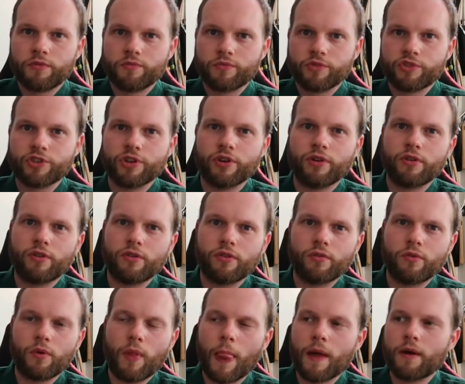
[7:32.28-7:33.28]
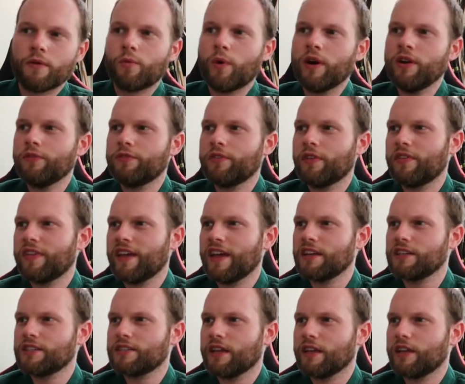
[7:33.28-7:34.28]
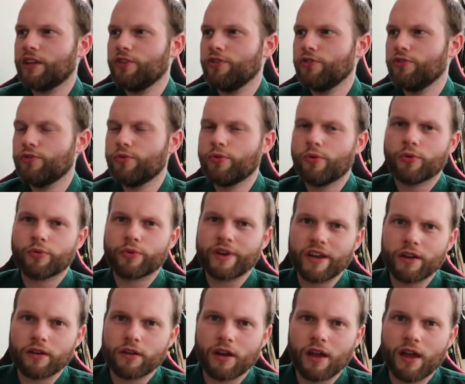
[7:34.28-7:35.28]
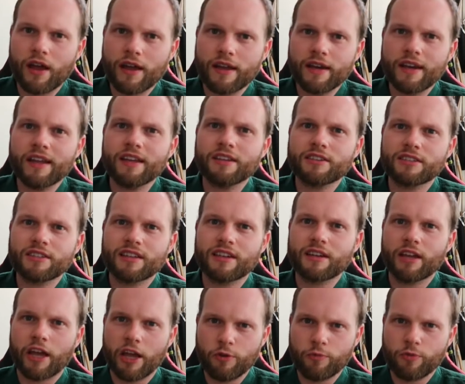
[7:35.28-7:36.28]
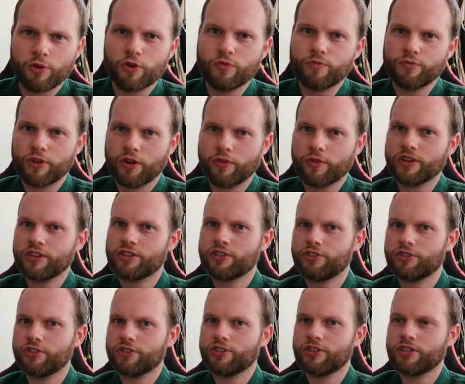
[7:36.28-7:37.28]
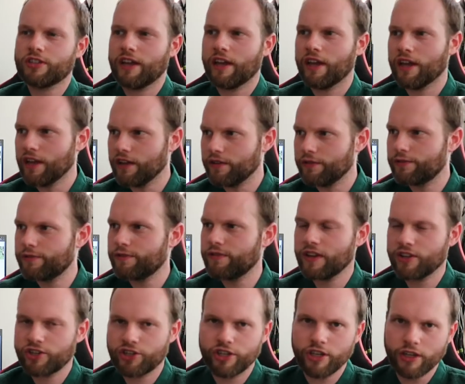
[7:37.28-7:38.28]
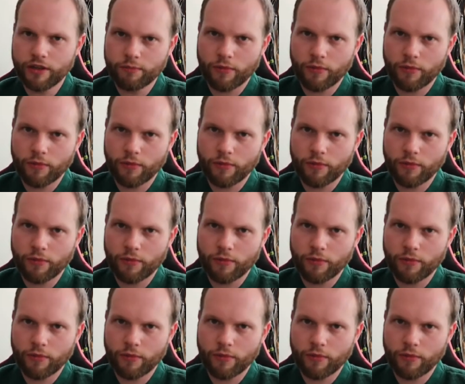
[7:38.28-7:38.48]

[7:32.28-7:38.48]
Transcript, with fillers: So one of the things that you read online is that Haedong Kumdo is just a flashy